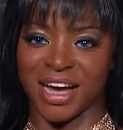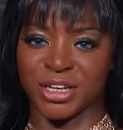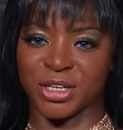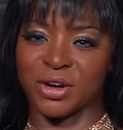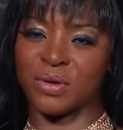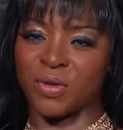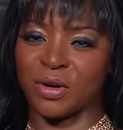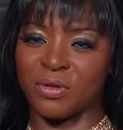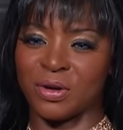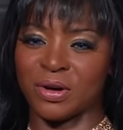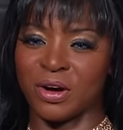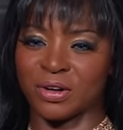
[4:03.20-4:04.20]
I showed him what a
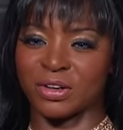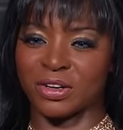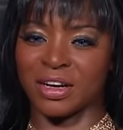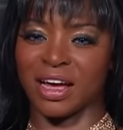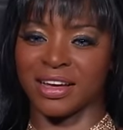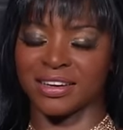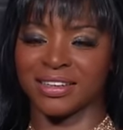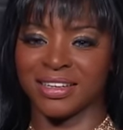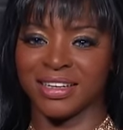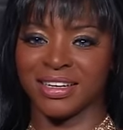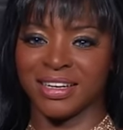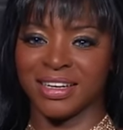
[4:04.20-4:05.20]
real cock looked like.
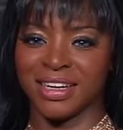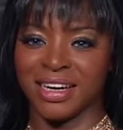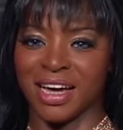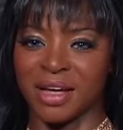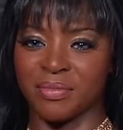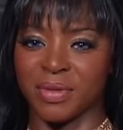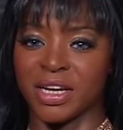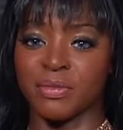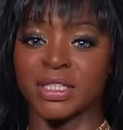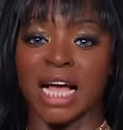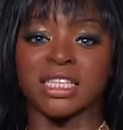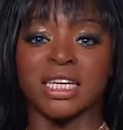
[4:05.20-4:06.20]
Um, but
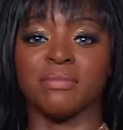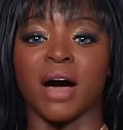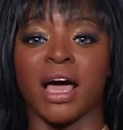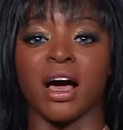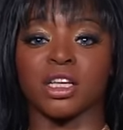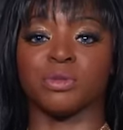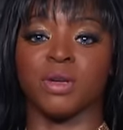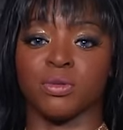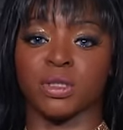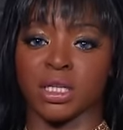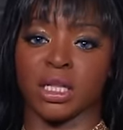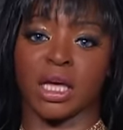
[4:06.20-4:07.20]
it was actually my
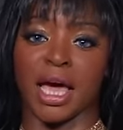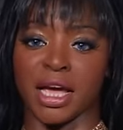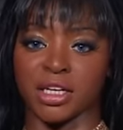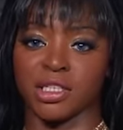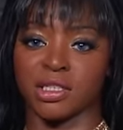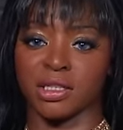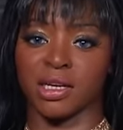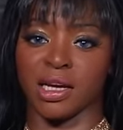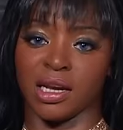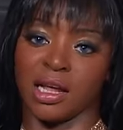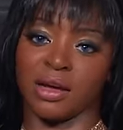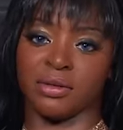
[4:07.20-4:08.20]
husband was in the cage
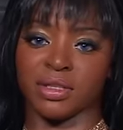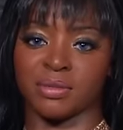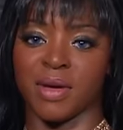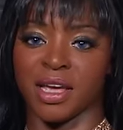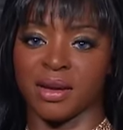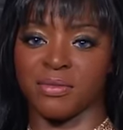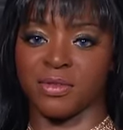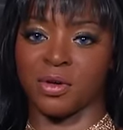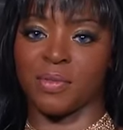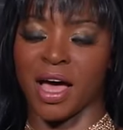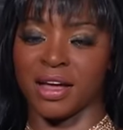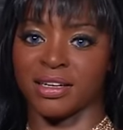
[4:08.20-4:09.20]
and I was making him
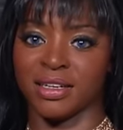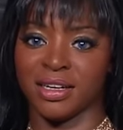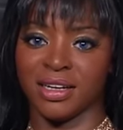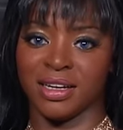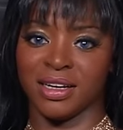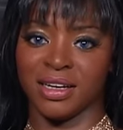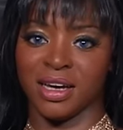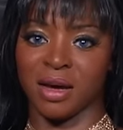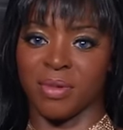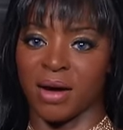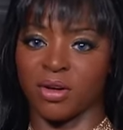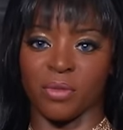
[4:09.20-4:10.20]
feel bad
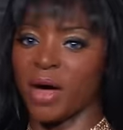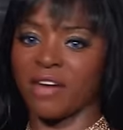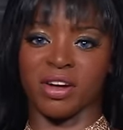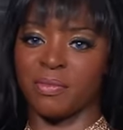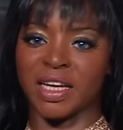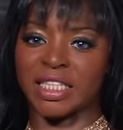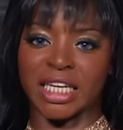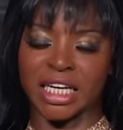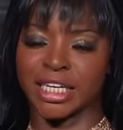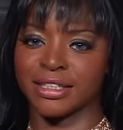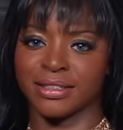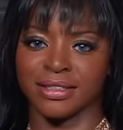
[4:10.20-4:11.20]
about not having a big
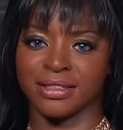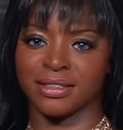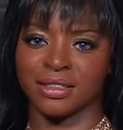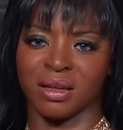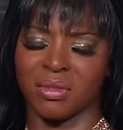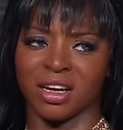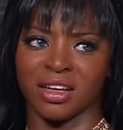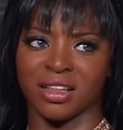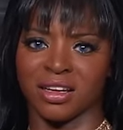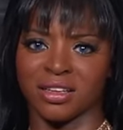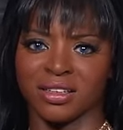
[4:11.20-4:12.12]
dick, something like that.